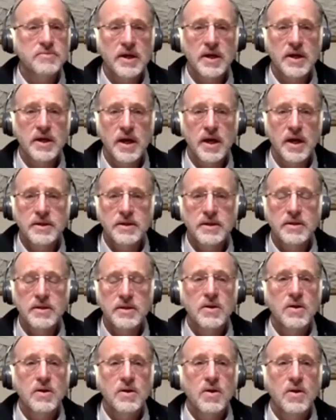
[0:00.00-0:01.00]
I'm not sure.
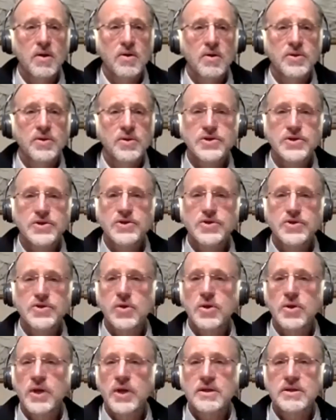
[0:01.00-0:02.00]
I said, Mayan,
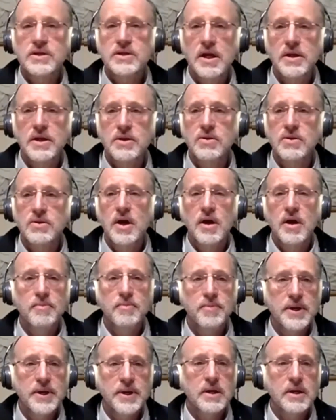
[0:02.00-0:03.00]
this is all I can
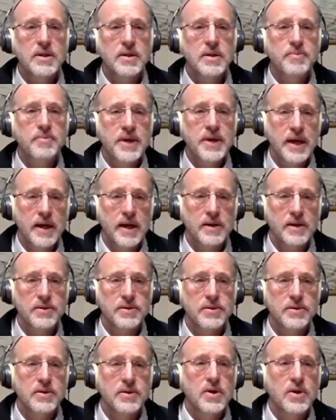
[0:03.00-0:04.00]
tell you. Pick the
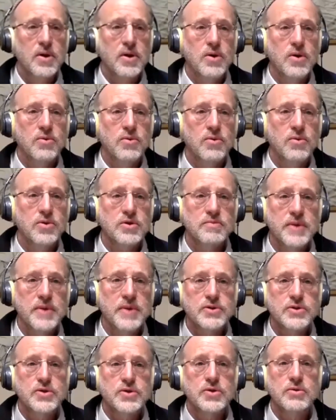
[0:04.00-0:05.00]
path which
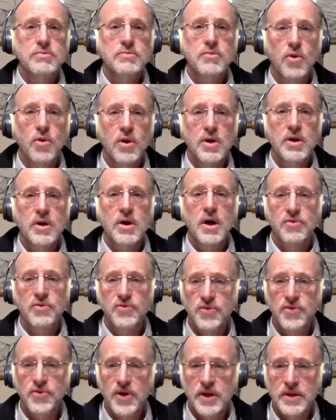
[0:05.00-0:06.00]
makes you more
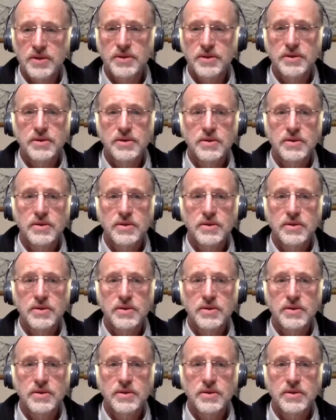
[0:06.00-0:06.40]
afraid.